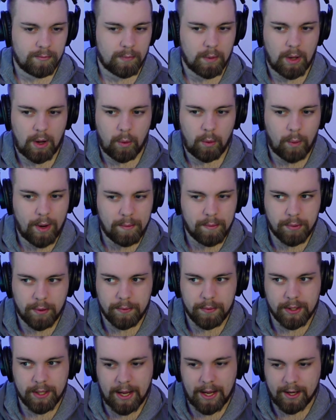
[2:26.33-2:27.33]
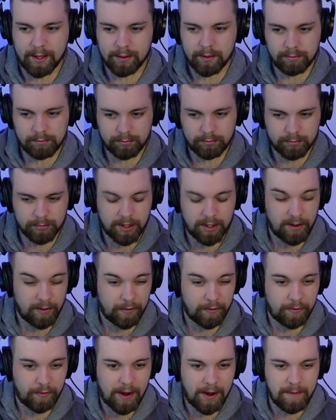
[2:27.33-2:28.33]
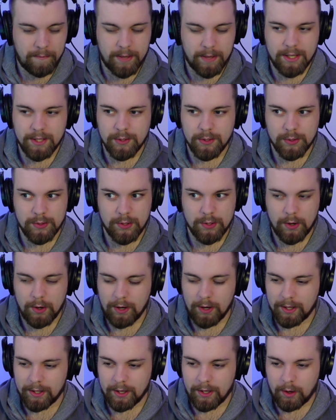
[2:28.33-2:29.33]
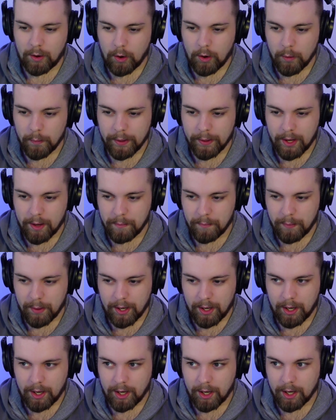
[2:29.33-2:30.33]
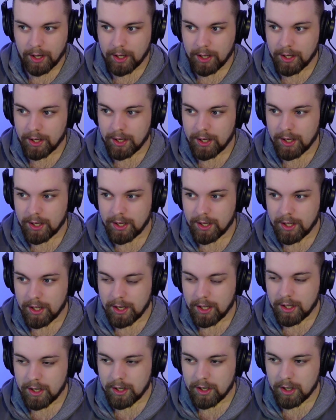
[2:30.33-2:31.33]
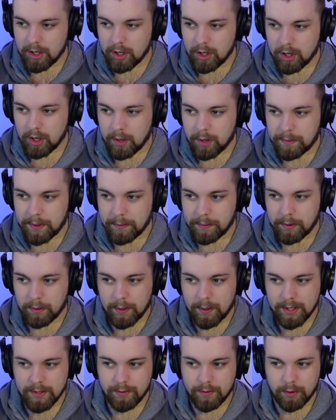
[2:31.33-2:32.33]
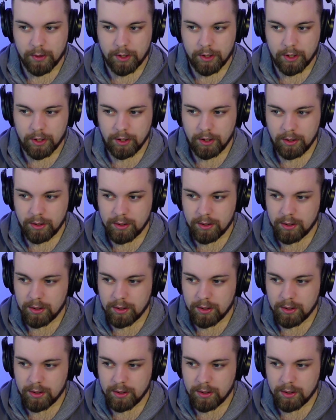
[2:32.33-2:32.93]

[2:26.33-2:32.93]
I'll oh, wait probably like five minutes or so, and then I'll open up uh, open up the rest for you.